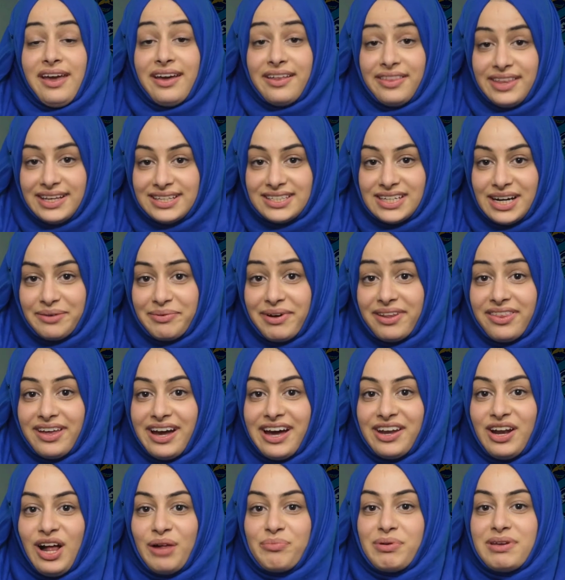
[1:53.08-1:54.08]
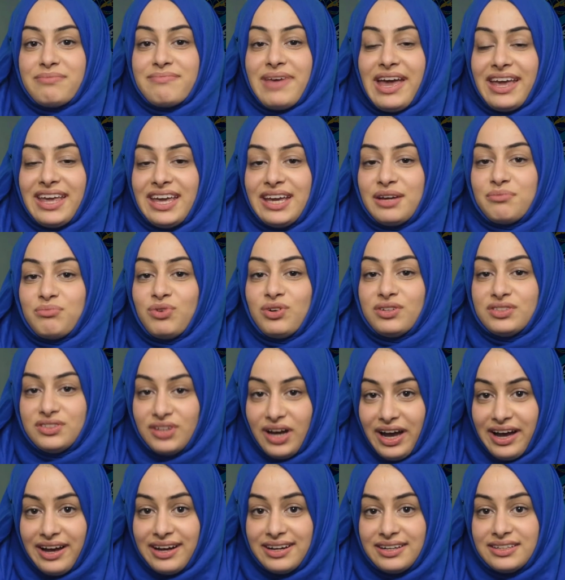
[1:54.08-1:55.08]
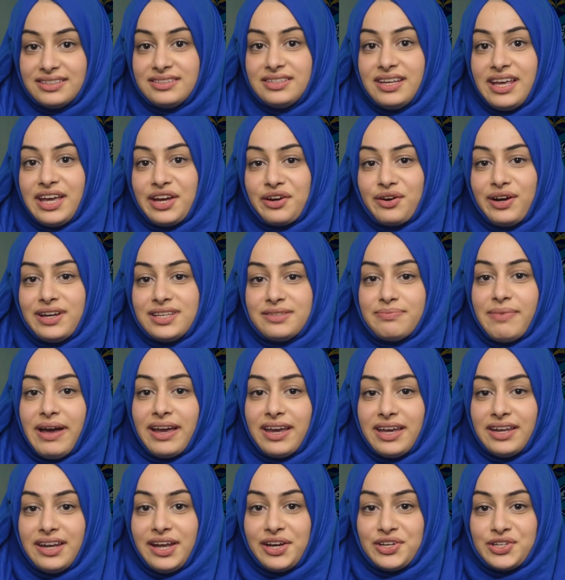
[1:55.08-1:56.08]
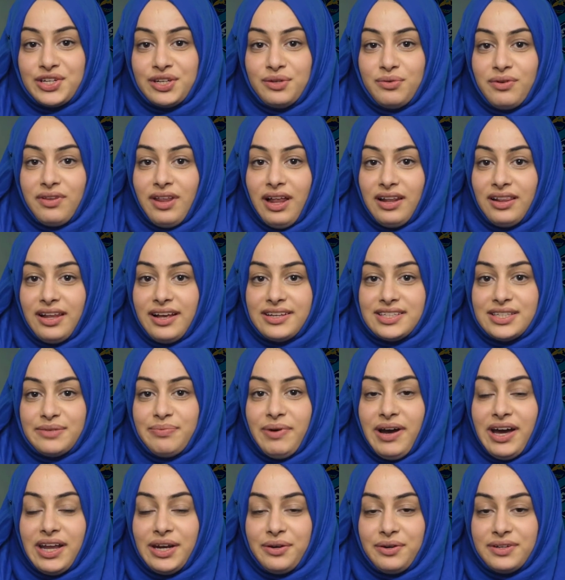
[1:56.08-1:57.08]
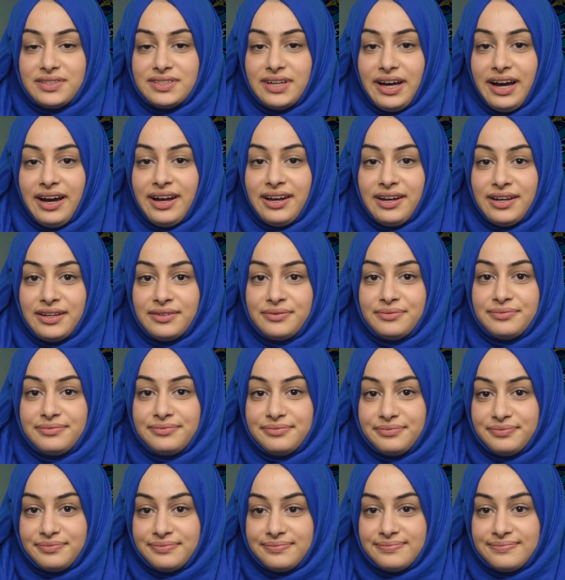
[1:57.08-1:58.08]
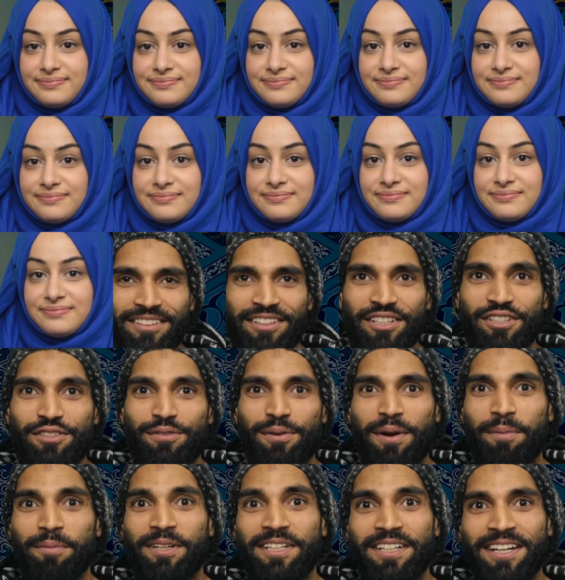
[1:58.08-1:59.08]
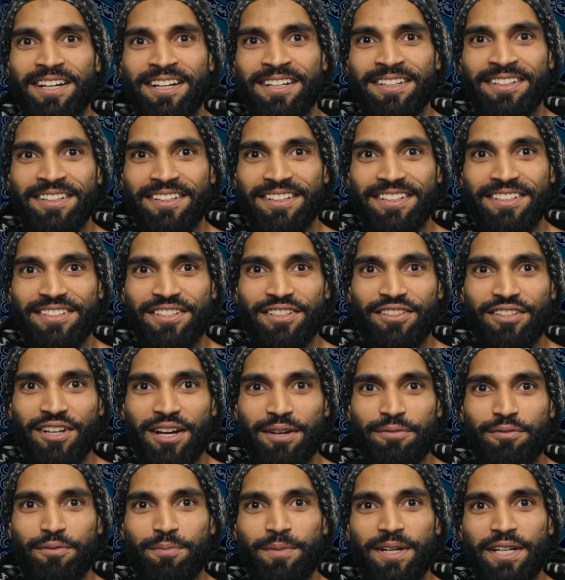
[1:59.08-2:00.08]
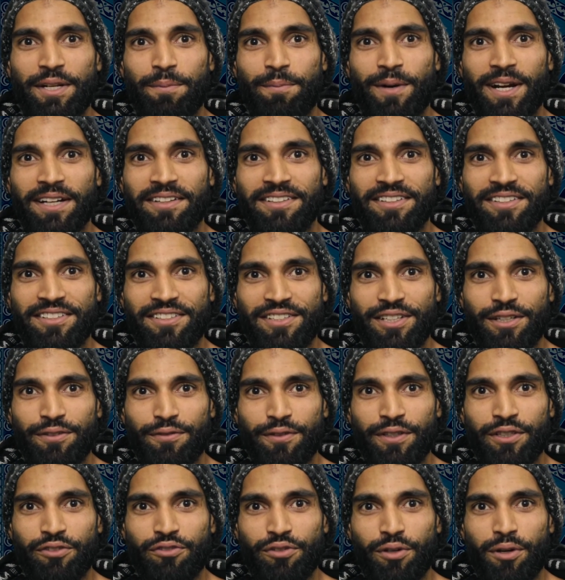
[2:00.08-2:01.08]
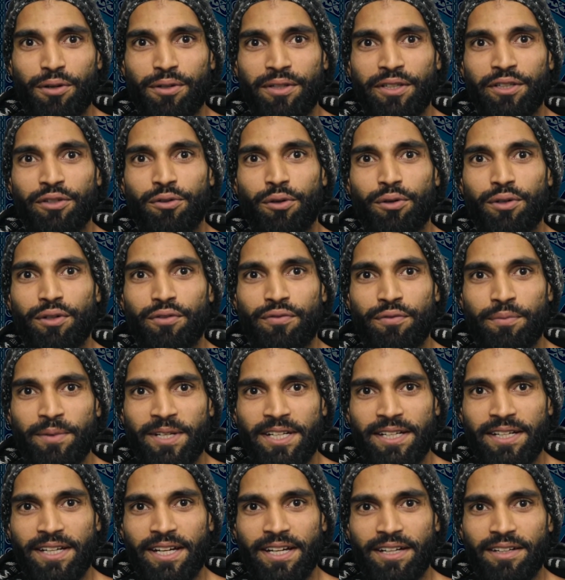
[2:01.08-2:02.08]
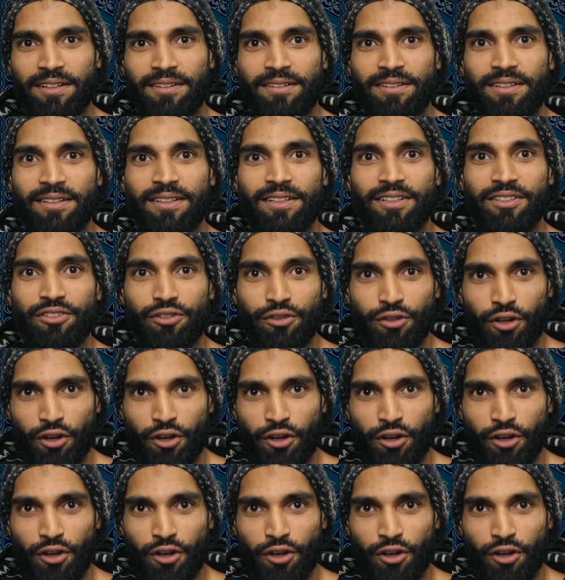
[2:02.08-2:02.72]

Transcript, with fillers: This Ramadan, I'll be making more dua to increase my connection with Allah subhanahu wa ta'ala. This Ramadan is a time for me to practice self control in order for me to get to